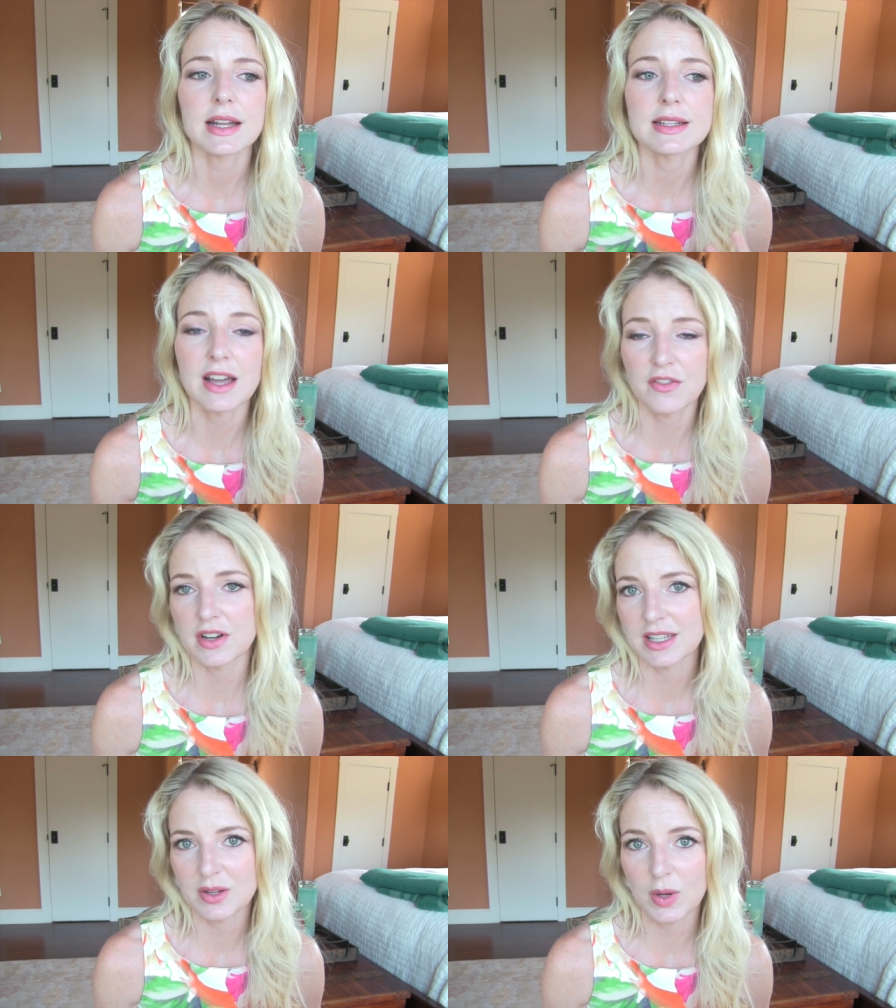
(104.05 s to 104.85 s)
I
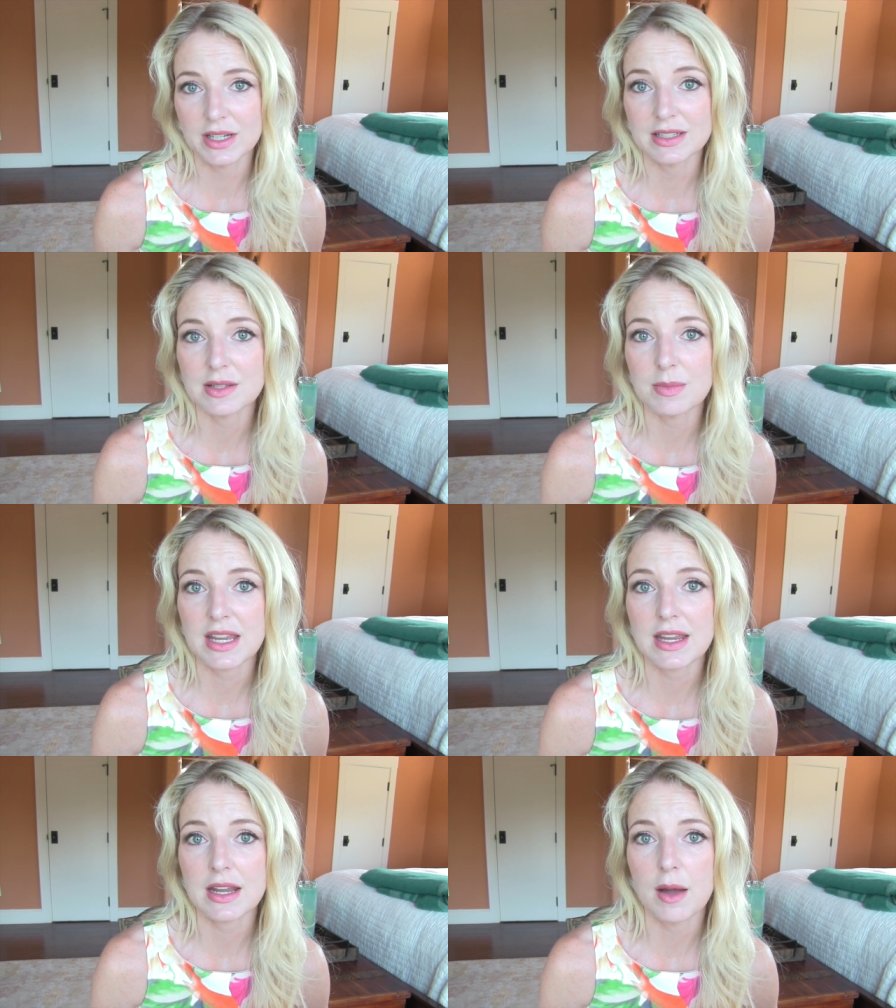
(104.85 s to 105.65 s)
definitely wanted to
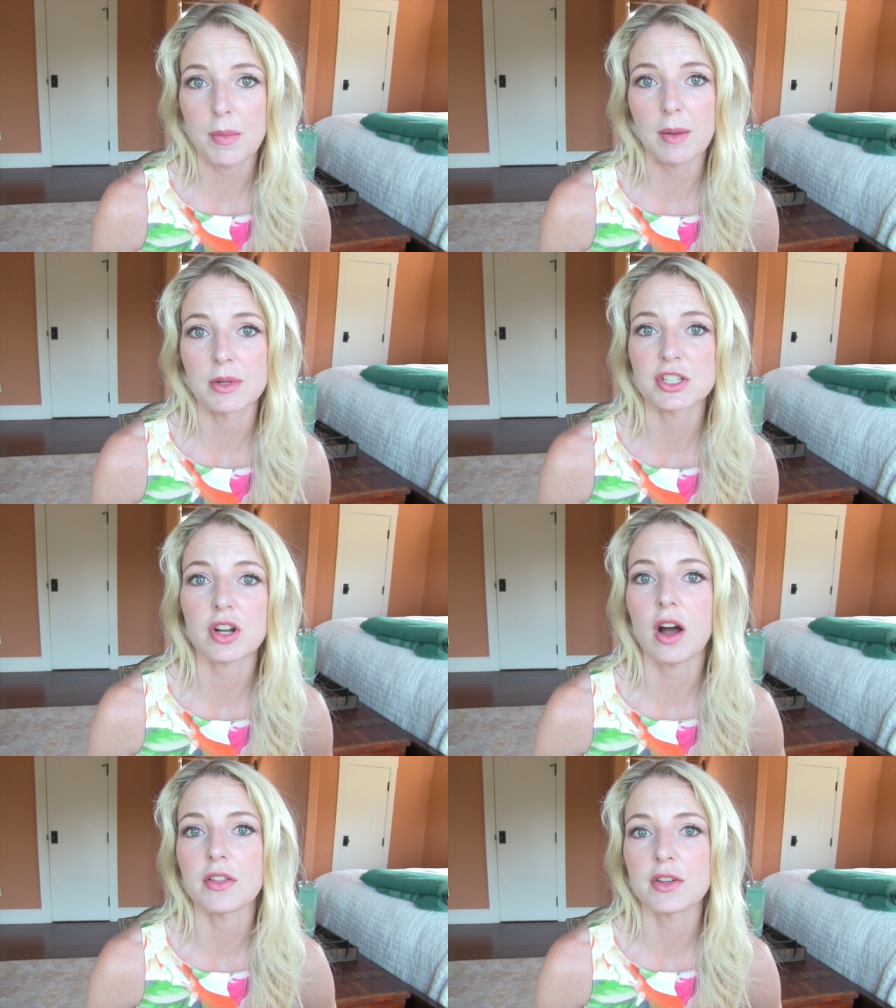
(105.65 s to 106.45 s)
be a
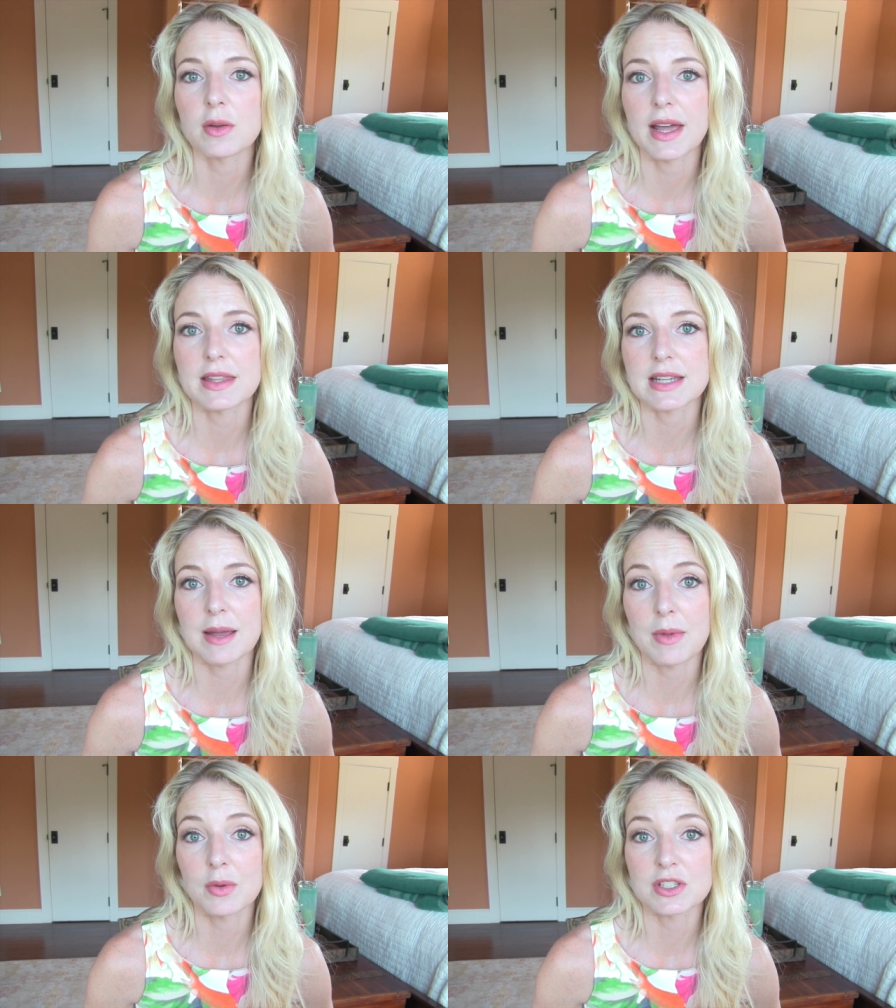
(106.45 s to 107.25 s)
published author by the
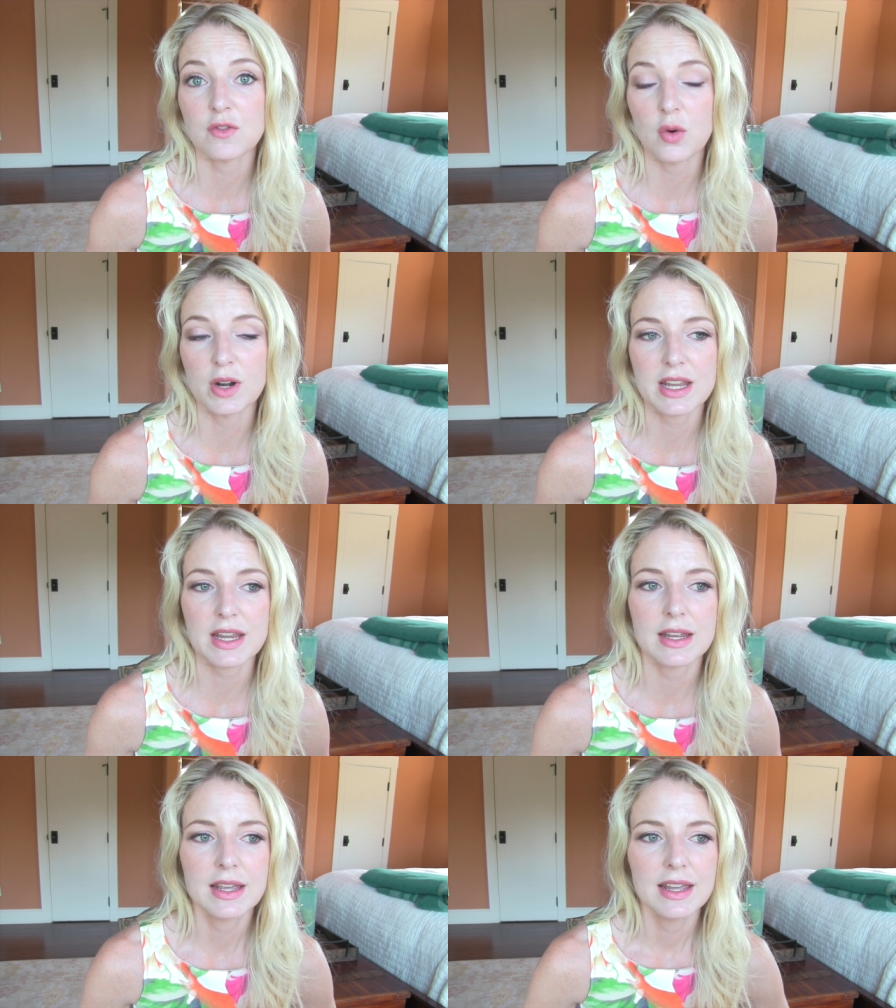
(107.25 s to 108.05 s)
time I was
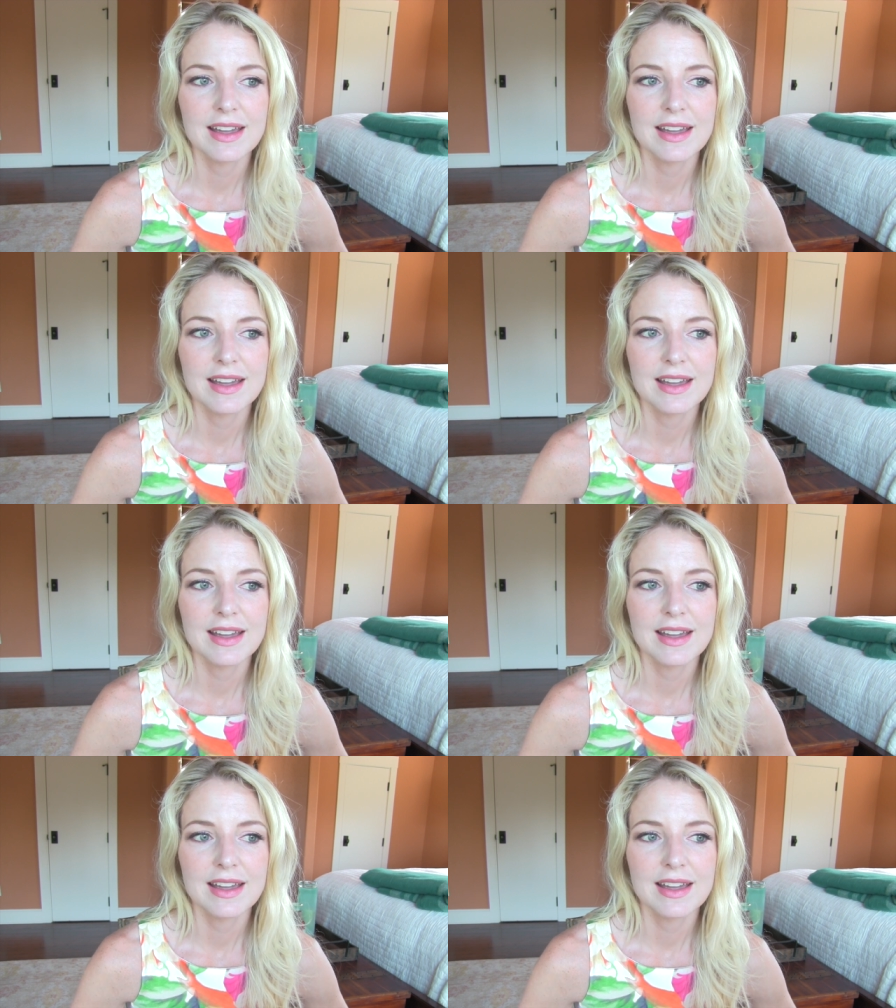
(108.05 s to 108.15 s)
40.